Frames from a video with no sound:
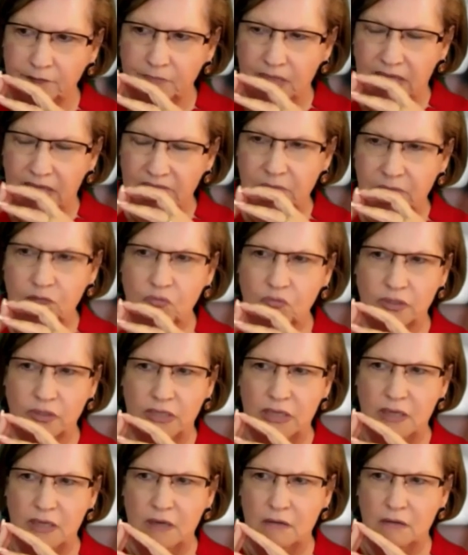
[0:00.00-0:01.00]
I've been
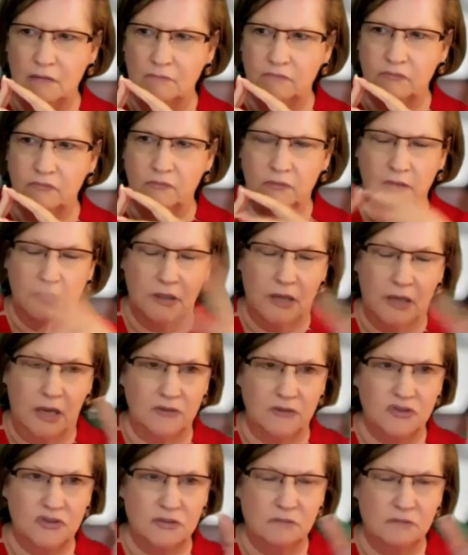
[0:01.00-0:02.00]
working here in Florida,
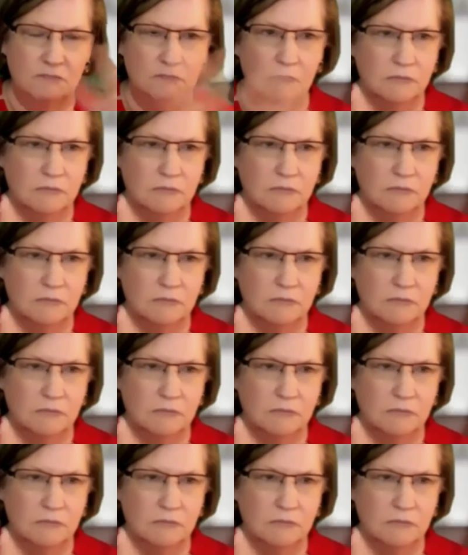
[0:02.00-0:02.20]
gosh,